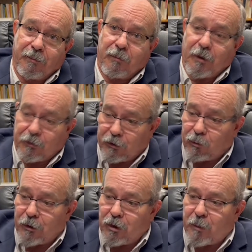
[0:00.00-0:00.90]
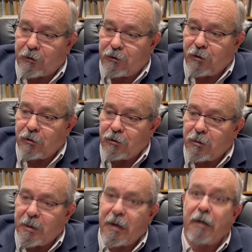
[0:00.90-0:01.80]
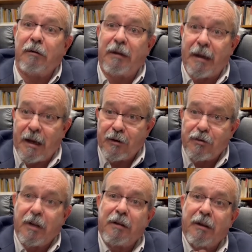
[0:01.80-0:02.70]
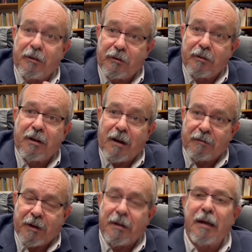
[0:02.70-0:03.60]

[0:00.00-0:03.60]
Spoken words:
This is what you must do to be engaged in this covenant.